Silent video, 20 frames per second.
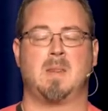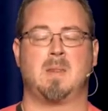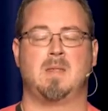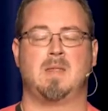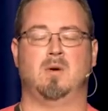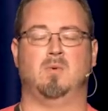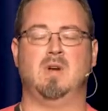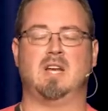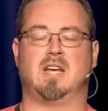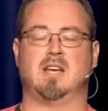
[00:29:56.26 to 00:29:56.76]

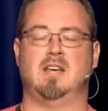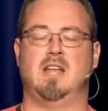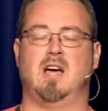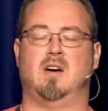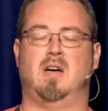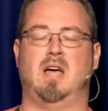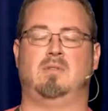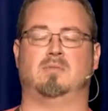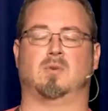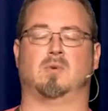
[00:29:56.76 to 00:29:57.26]
that we can now
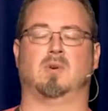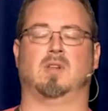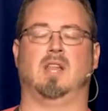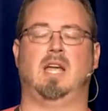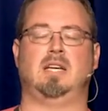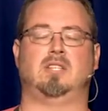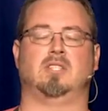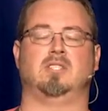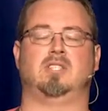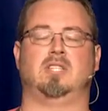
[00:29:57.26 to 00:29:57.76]
have a
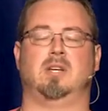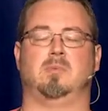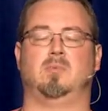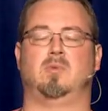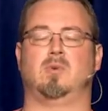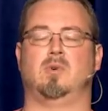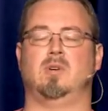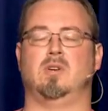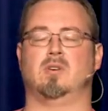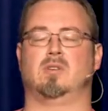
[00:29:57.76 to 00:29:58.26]
relationship
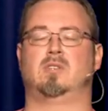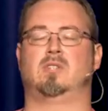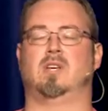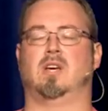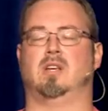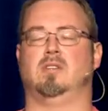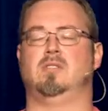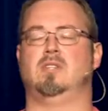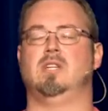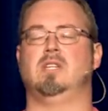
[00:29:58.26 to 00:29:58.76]
through your
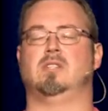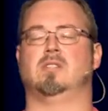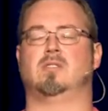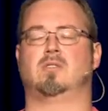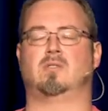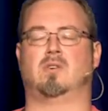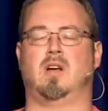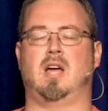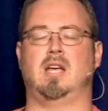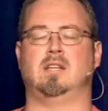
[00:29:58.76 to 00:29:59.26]
Son, Jesus
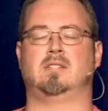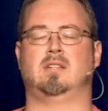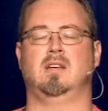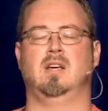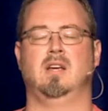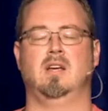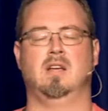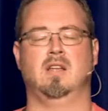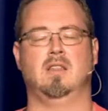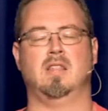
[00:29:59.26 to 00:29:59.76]
Christ.
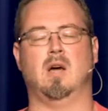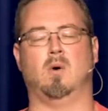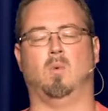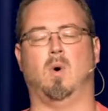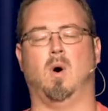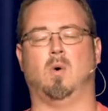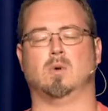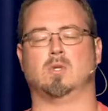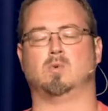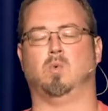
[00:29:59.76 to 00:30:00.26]
that
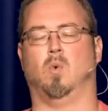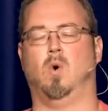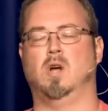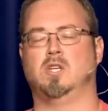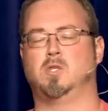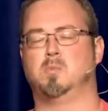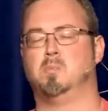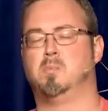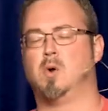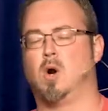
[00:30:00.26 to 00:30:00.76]
what was
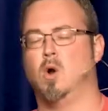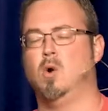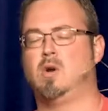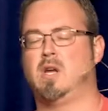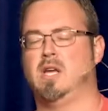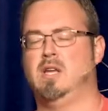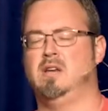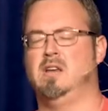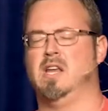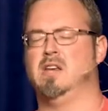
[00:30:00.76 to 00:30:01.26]
once
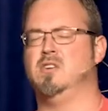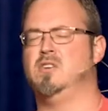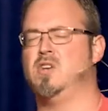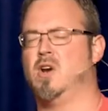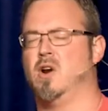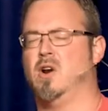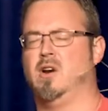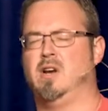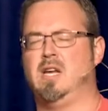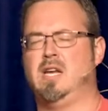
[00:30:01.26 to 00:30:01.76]
broken and
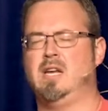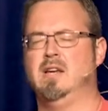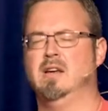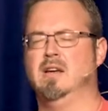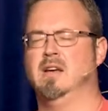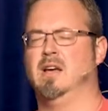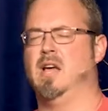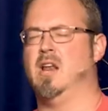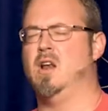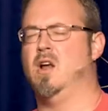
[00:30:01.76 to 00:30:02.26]
dirty
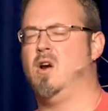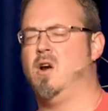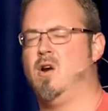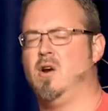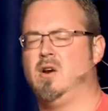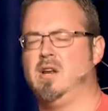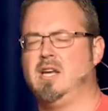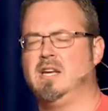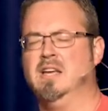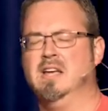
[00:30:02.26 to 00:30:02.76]
and
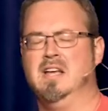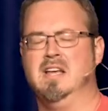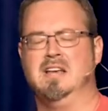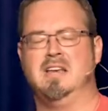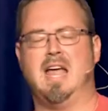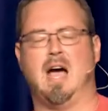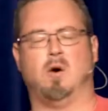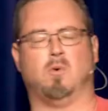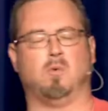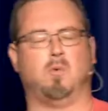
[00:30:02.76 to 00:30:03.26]
hurting
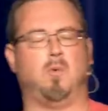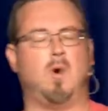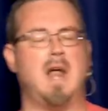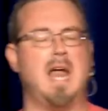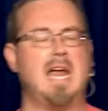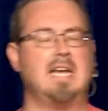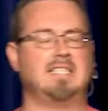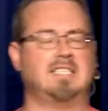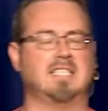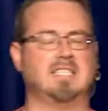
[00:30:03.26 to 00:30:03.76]
now
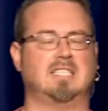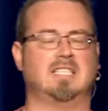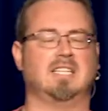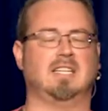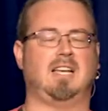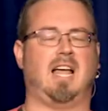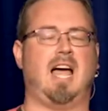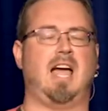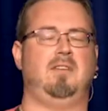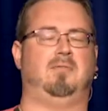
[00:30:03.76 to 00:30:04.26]
raises to
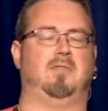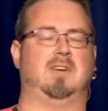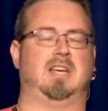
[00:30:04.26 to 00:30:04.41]
life